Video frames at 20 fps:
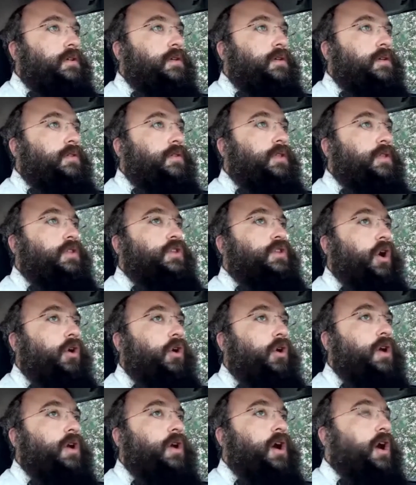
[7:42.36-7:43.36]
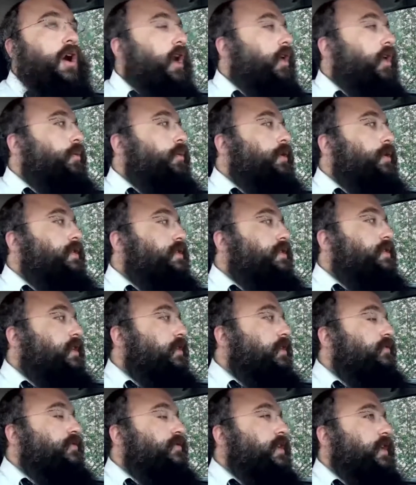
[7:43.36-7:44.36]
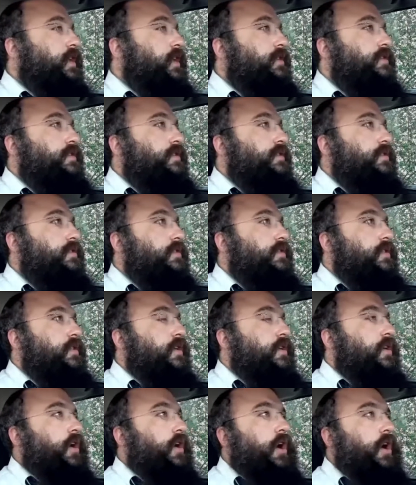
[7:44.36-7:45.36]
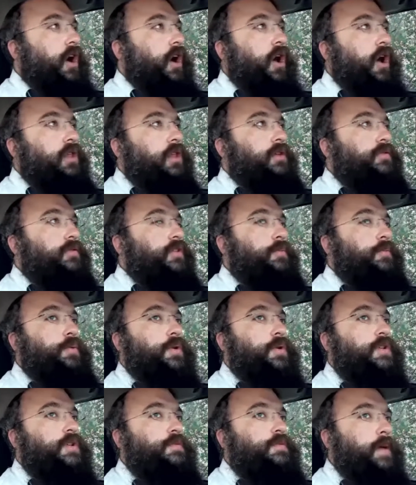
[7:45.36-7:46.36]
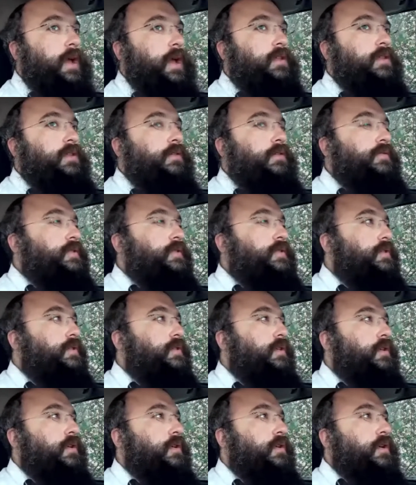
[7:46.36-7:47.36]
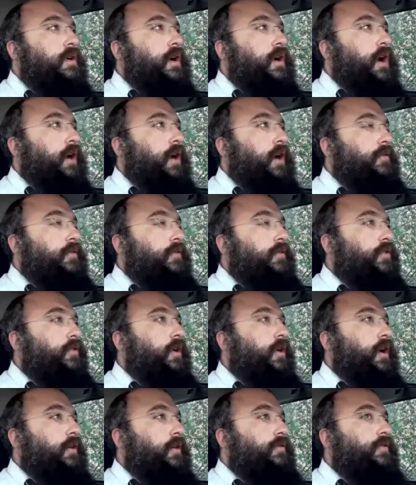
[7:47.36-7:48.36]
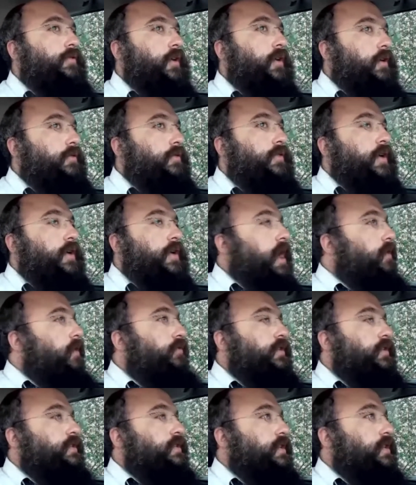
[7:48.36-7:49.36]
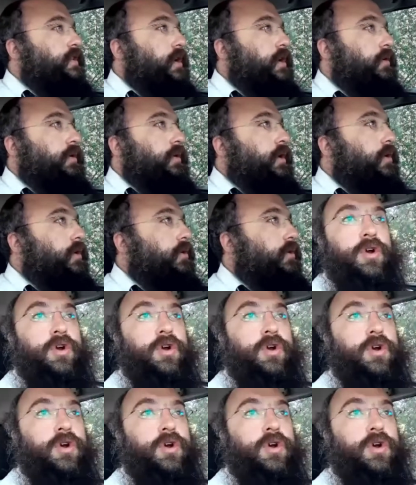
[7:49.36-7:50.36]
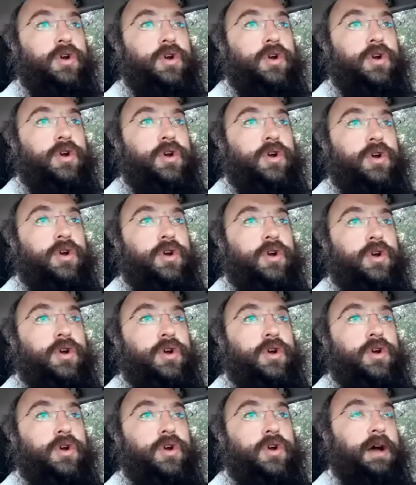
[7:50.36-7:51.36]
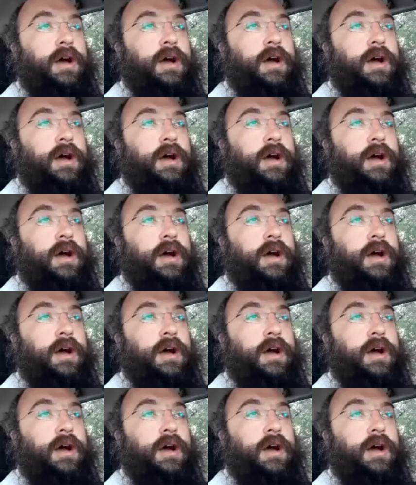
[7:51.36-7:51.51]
the Torah always gives us all of the perspectives of every scenario. It's on the